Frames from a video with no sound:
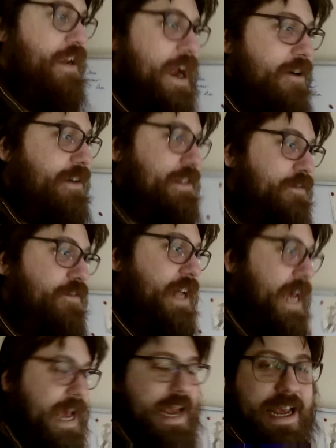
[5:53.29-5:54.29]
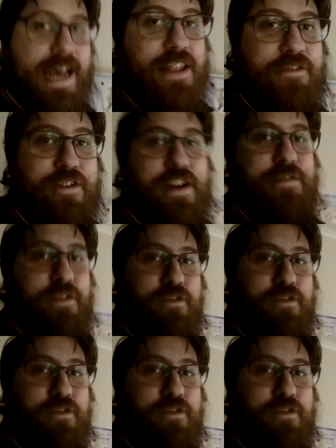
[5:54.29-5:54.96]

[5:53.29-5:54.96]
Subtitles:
carries a flag out the front of